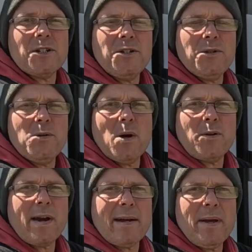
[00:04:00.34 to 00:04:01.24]
new
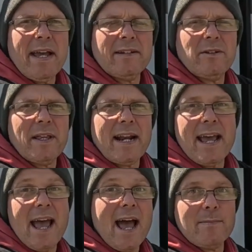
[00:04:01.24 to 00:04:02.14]
grab handle that
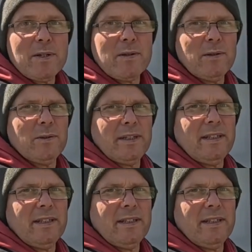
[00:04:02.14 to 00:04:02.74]
I absolutely